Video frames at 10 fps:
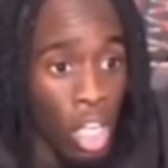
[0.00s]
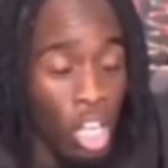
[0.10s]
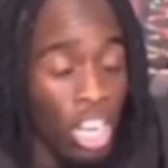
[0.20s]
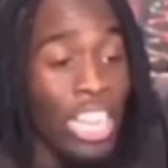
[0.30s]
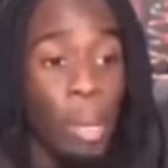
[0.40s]

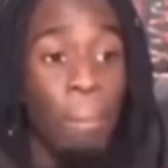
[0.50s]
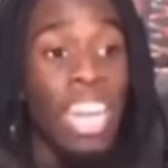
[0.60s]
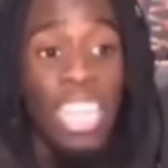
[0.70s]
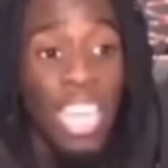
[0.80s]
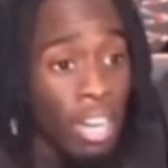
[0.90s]
You're not
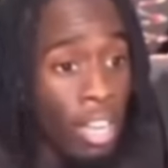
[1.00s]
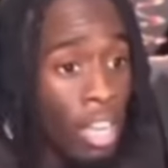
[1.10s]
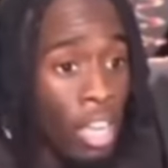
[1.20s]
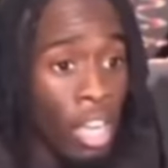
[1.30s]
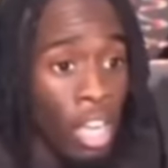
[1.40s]
Dominican.
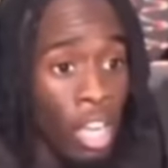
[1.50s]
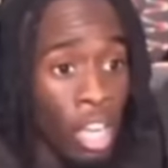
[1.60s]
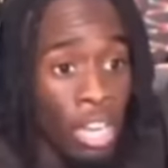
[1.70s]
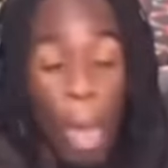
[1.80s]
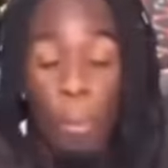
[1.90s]

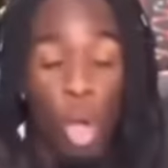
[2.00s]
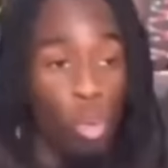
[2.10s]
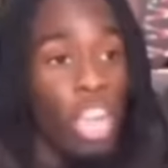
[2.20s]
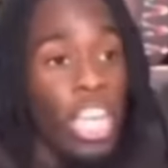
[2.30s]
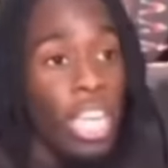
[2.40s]
You're not
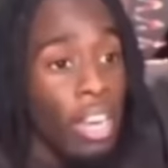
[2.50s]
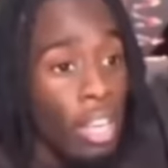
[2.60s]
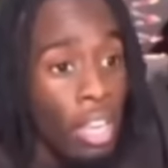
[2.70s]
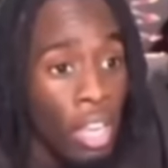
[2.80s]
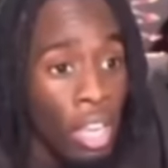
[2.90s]
Puerto Rican.
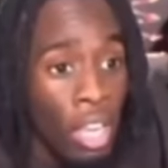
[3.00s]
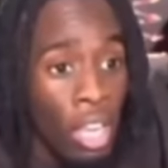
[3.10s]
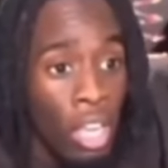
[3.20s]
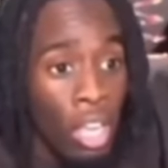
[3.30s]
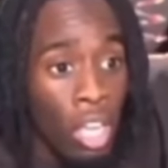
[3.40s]

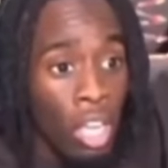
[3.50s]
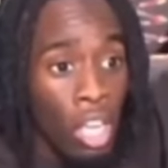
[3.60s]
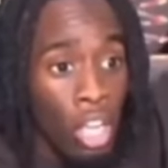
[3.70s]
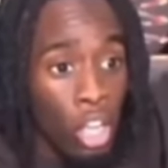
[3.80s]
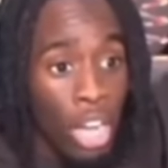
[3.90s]

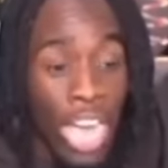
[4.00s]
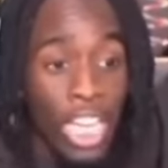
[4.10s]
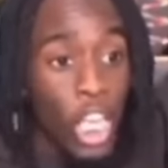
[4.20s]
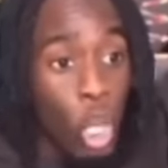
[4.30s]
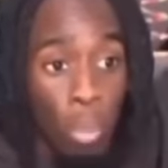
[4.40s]
You're
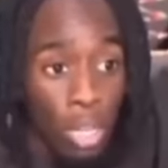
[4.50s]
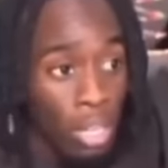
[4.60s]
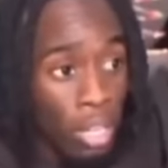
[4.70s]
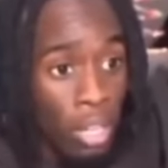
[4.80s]
not Cuban.